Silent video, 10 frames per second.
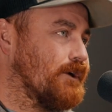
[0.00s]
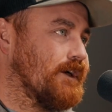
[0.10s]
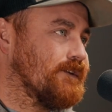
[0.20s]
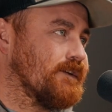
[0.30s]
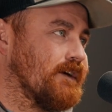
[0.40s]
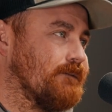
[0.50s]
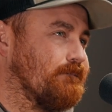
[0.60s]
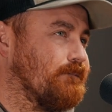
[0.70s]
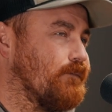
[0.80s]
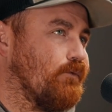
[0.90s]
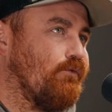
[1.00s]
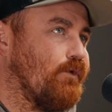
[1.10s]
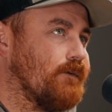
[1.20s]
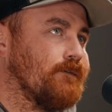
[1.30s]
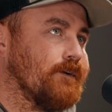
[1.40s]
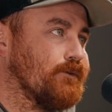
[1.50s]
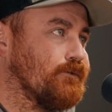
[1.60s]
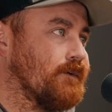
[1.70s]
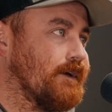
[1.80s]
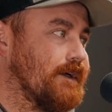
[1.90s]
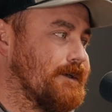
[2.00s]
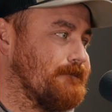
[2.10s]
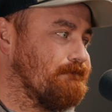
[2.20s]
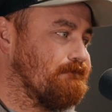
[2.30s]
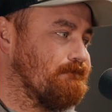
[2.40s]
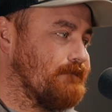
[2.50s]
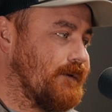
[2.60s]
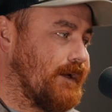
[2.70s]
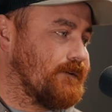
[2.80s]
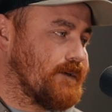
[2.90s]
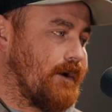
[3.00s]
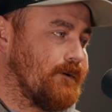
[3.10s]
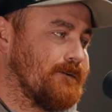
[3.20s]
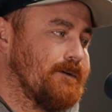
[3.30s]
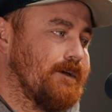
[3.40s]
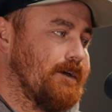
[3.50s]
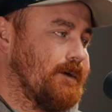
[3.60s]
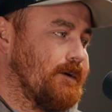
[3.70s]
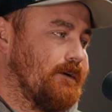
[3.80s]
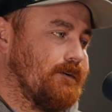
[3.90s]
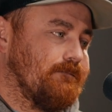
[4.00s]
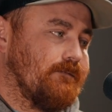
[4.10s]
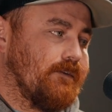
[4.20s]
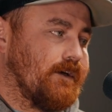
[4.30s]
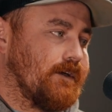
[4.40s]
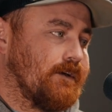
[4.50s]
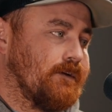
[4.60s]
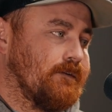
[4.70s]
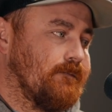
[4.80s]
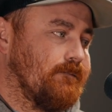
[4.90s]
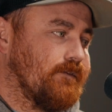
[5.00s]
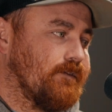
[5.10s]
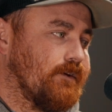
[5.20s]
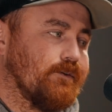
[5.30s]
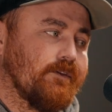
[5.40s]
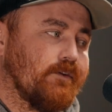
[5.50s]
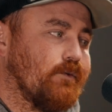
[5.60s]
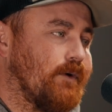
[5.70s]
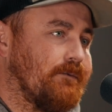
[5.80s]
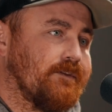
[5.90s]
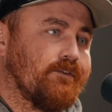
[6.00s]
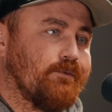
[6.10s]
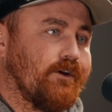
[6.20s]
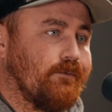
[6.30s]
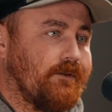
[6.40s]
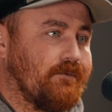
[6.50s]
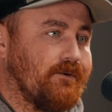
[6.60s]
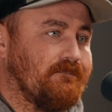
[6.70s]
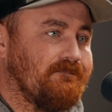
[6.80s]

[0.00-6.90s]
crazy. Uh, one field um, that I scouted, uh, it was a little wet when the sprayer went through.